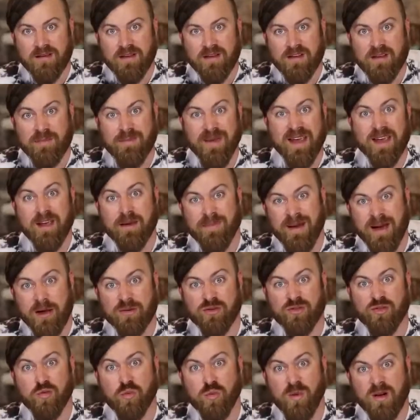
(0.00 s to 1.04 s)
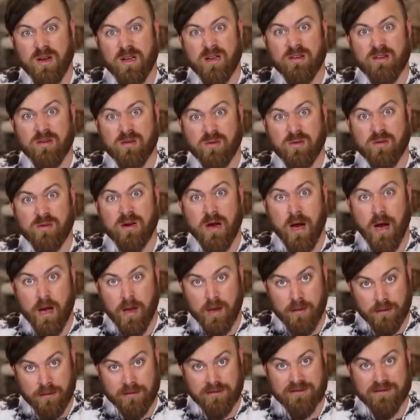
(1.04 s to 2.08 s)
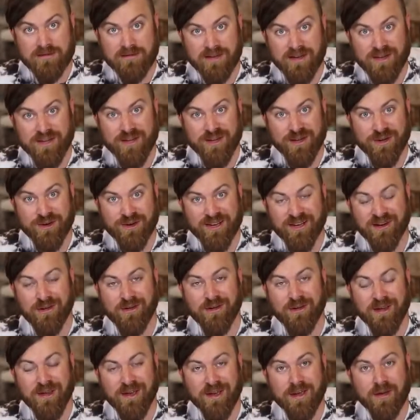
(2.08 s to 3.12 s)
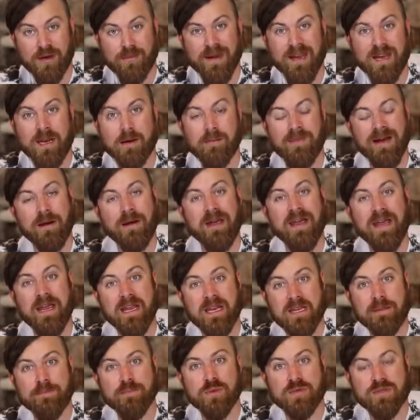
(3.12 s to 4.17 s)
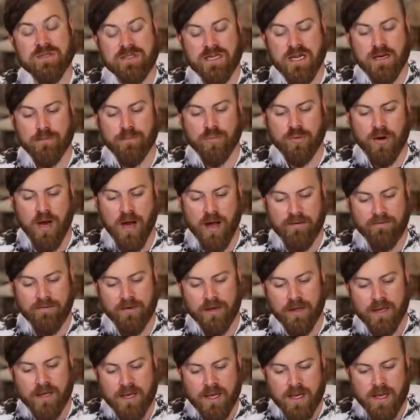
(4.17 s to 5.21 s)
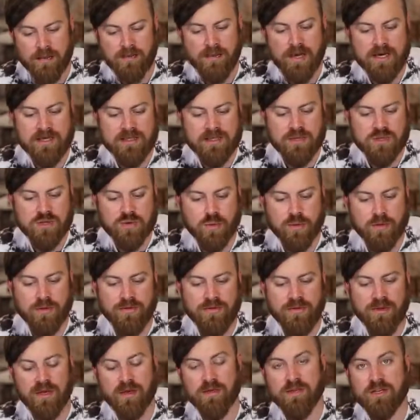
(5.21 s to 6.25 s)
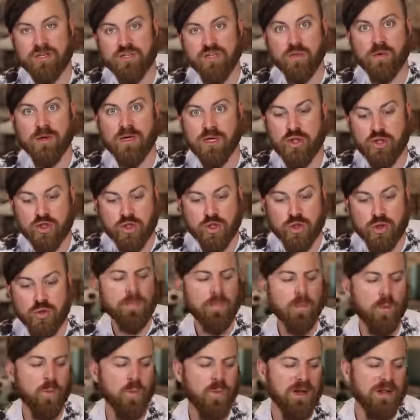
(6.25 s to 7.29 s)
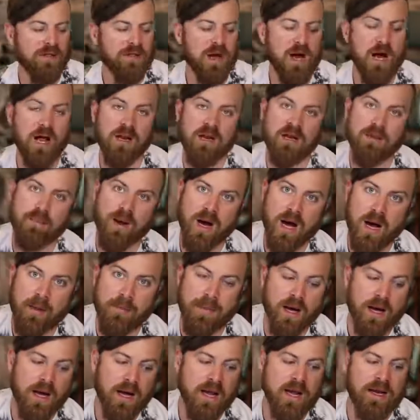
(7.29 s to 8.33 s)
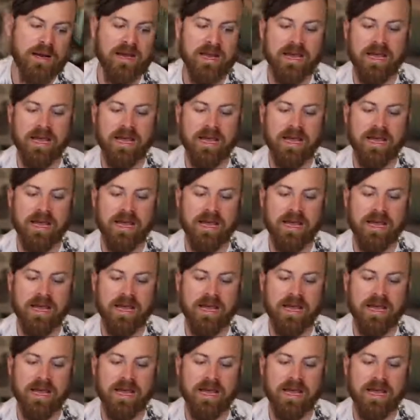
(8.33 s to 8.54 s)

You make about $22 a unit, okay? You're making about 80% profit. And that's the sort of thing that you can do with Alibaba and